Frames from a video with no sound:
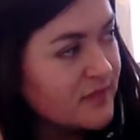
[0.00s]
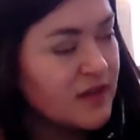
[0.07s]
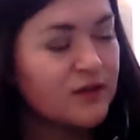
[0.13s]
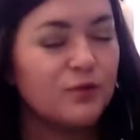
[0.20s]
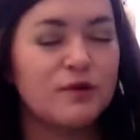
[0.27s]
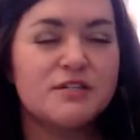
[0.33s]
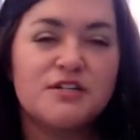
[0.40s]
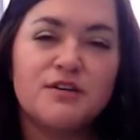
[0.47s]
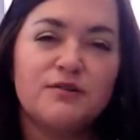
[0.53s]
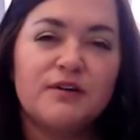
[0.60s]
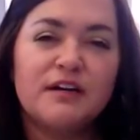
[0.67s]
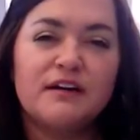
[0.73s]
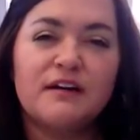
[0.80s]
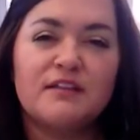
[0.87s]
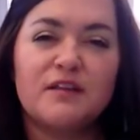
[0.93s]
What do you
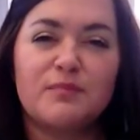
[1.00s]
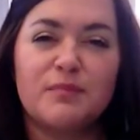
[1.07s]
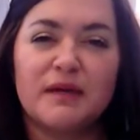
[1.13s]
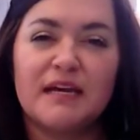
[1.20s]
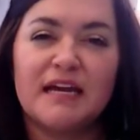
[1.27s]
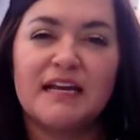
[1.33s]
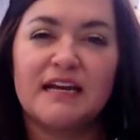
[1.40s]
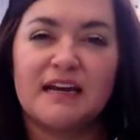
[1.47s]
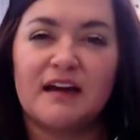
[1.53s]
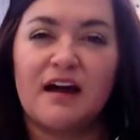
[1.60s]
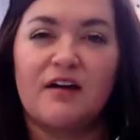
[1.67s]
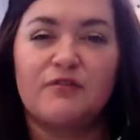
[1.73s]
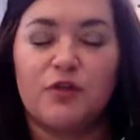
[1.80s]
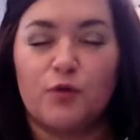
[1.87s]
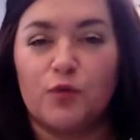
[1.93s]
hear at the beginning
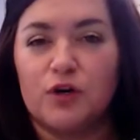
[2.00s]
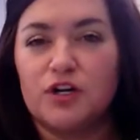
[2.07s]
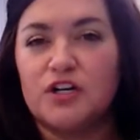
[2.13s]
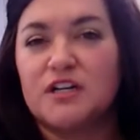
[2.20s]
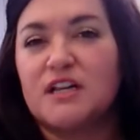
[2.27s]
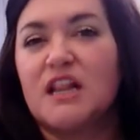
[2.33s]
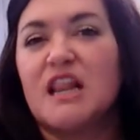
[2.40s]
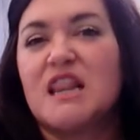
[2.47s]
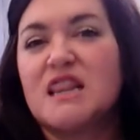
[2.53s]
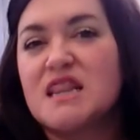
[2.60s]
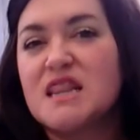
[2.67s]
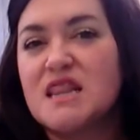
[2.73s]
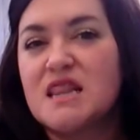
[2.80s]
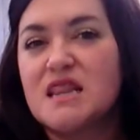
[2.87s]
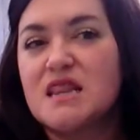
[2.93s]
of the word
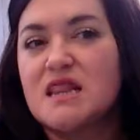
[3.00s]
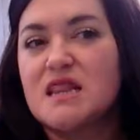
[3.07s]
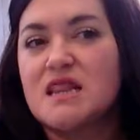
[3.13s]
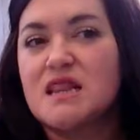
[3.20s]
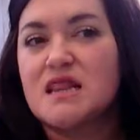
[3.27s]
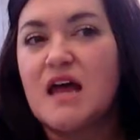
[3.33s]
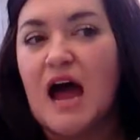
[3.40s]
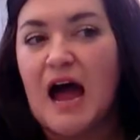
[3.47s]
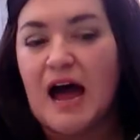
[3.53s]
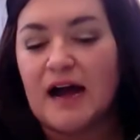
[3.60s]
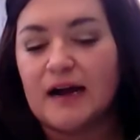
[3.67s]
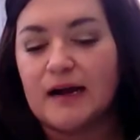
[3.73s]
lock?